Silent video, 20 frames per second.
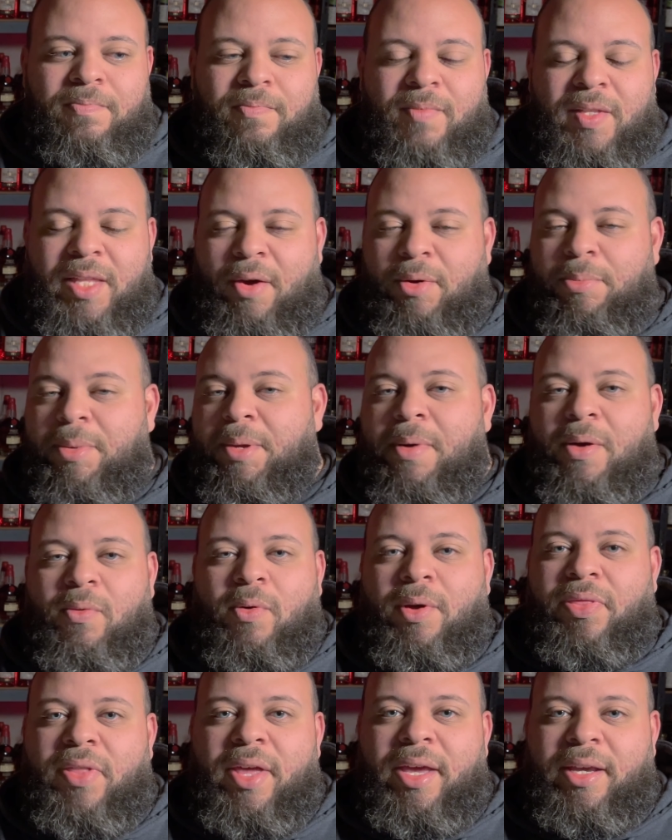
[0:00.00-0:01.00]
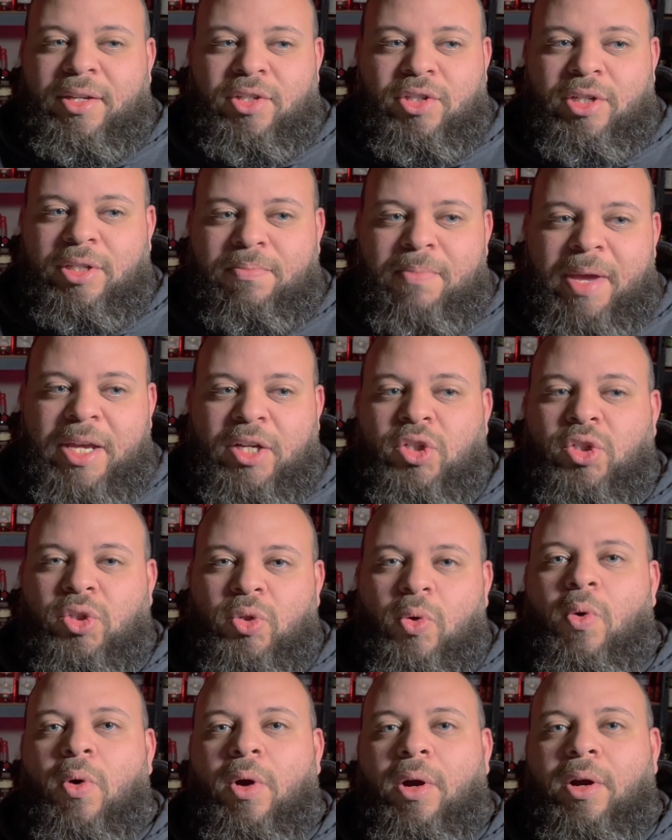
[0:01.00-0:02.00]
that would be my one thing is just make
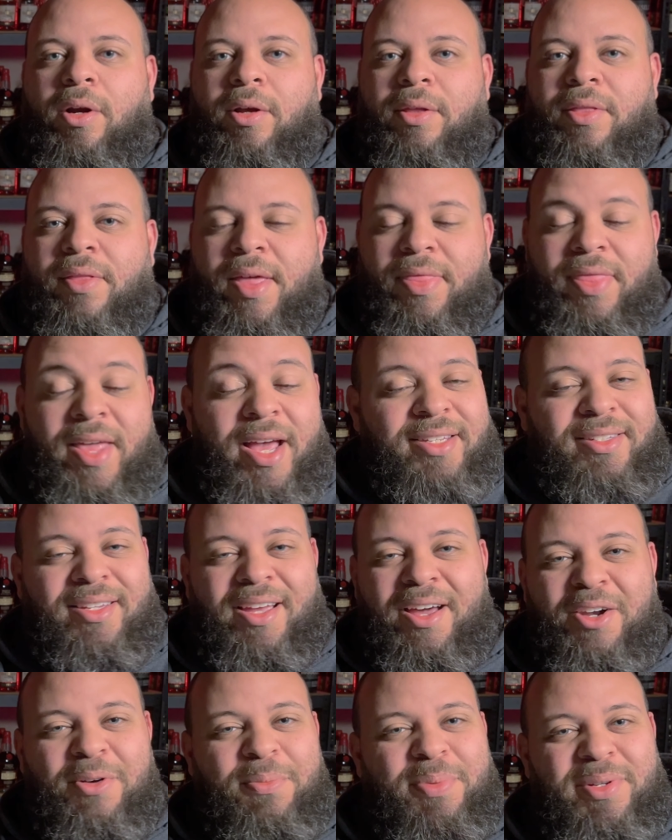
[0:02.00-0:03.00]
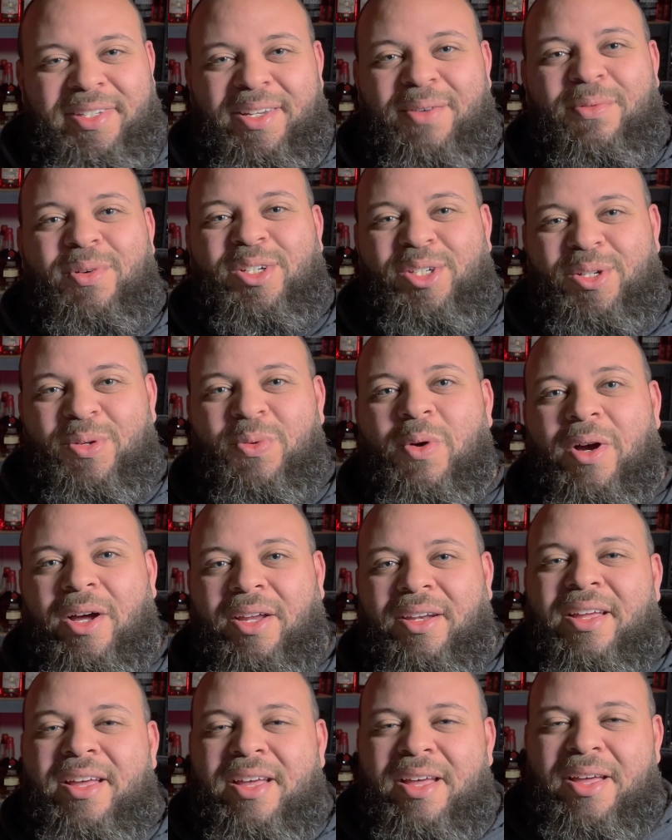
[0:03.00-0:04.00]
sure that that's 100% what you want
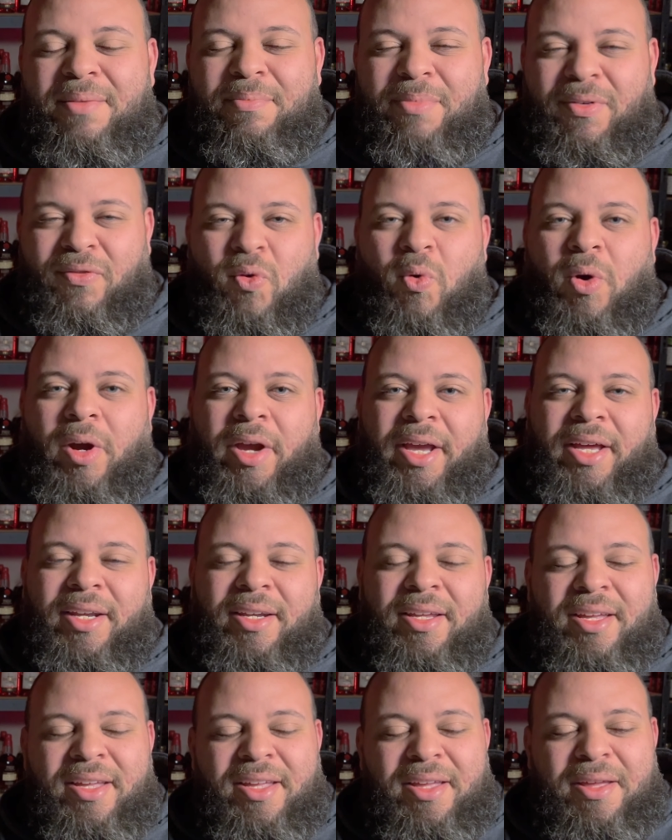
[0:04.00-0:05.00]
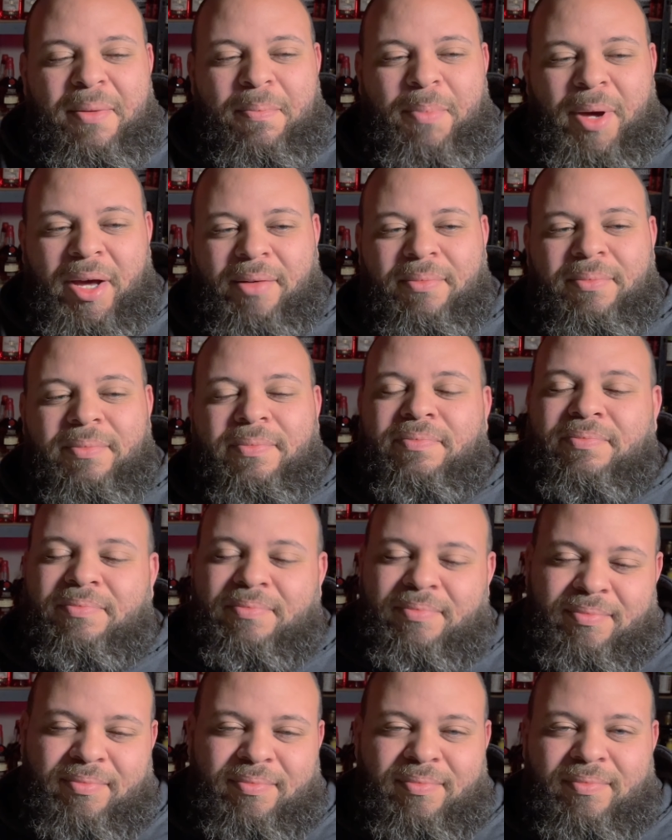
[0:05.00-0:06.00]
beforehand. But
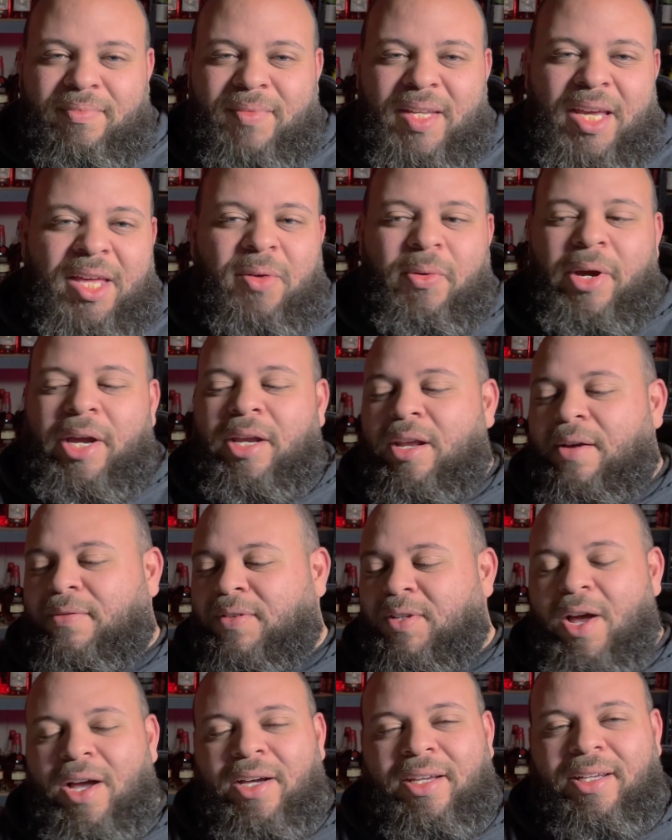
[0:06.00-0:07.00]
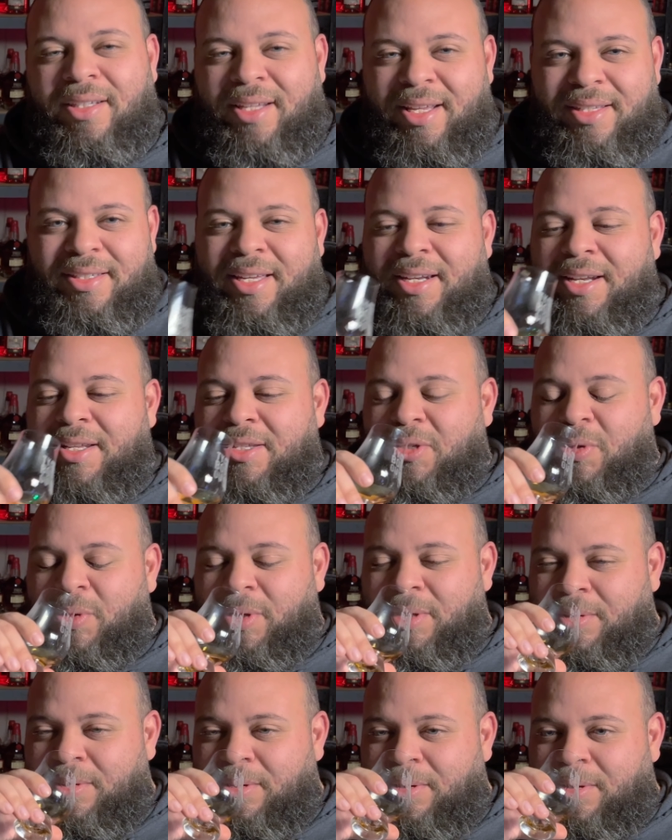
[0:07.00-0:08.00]
either way, enough talking. Let's get into it.
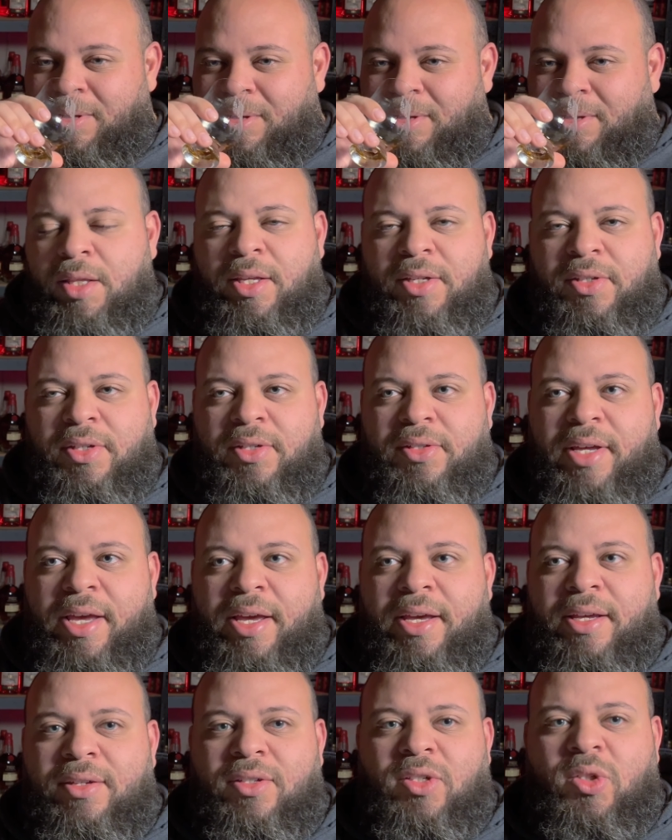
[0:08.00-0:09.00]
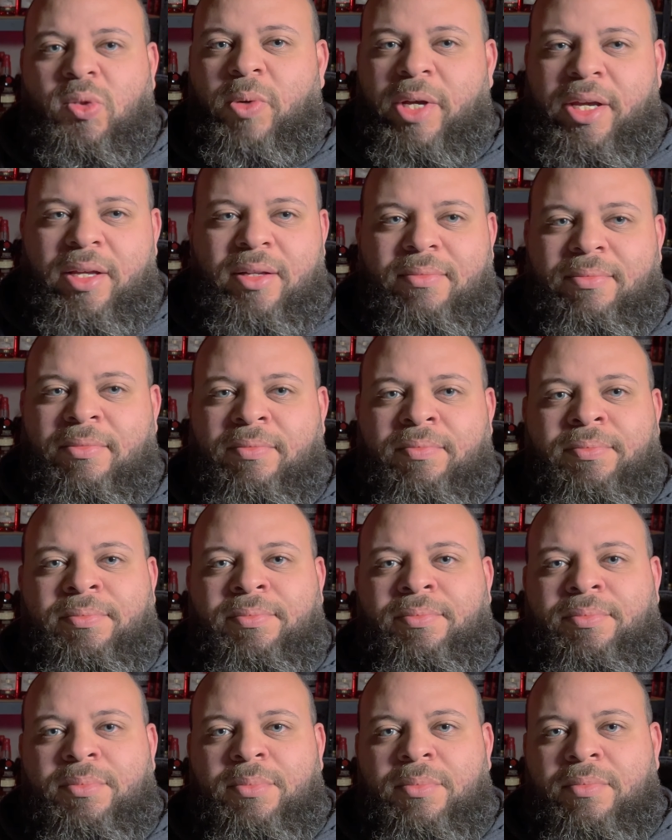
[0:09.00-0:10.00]
This is a sweet,
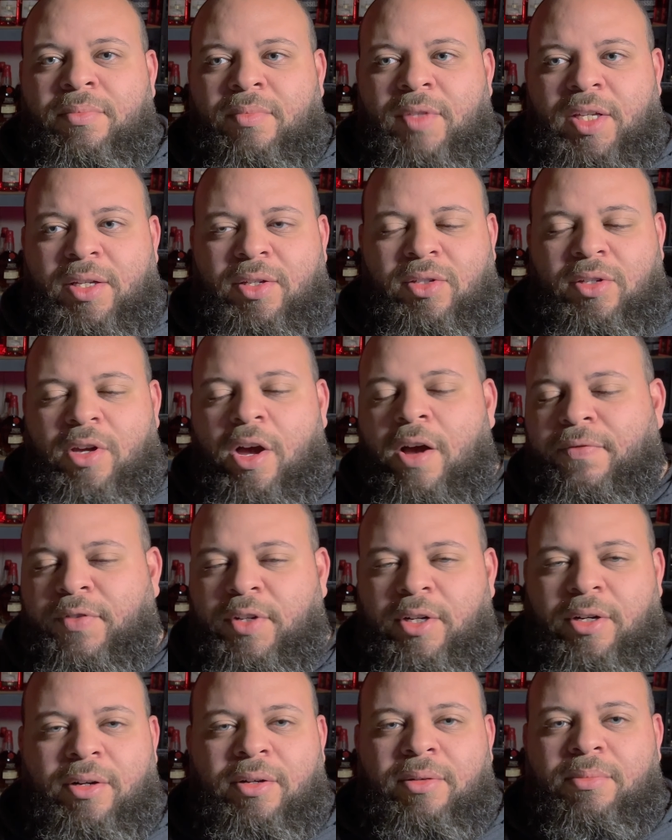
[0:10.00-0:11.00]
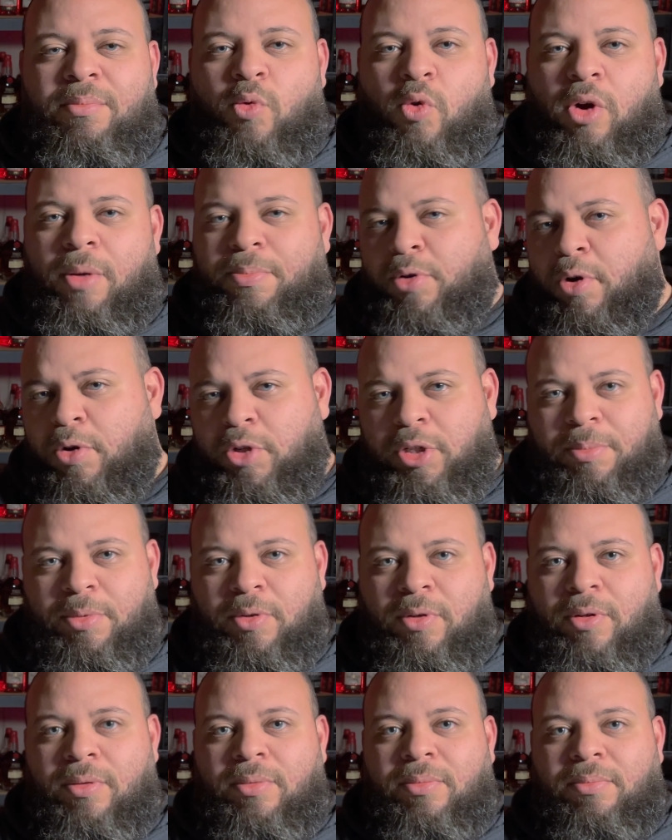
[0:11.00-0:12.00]
softer, more
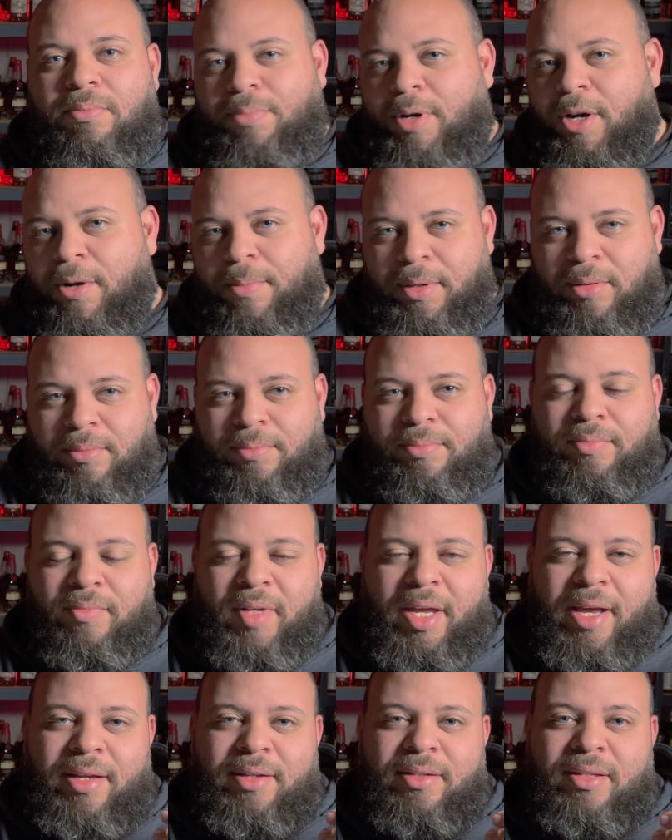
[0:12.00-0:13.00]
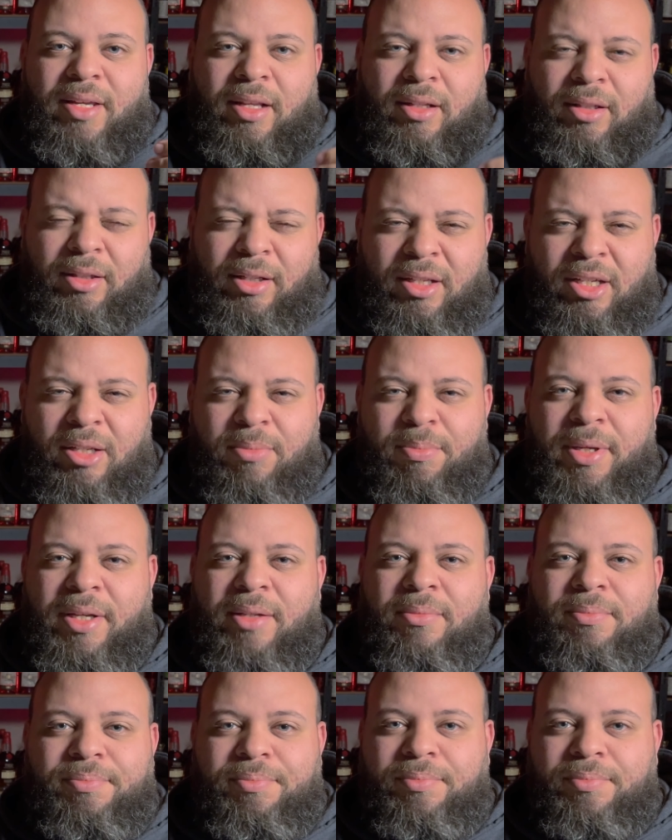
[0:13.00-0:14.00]
approachable bourbon. Has a little bit